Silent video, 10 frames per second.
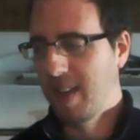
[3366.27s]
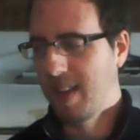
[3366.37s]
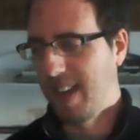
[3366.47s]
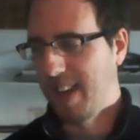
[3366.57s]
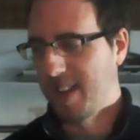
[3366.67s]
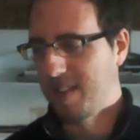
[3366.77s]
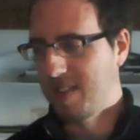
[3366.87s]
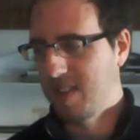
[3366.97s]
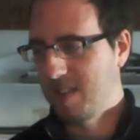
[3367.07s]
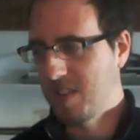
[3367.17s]
And
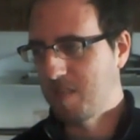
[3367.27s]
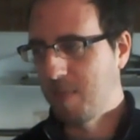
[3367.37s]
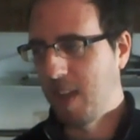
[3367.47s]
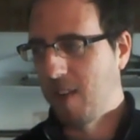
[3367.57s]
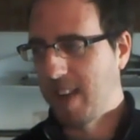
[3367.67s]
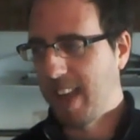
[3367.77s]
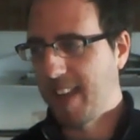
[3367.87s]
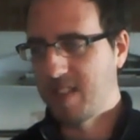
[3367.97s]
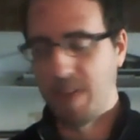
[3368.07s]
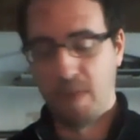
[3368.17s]
just by looking at stuff,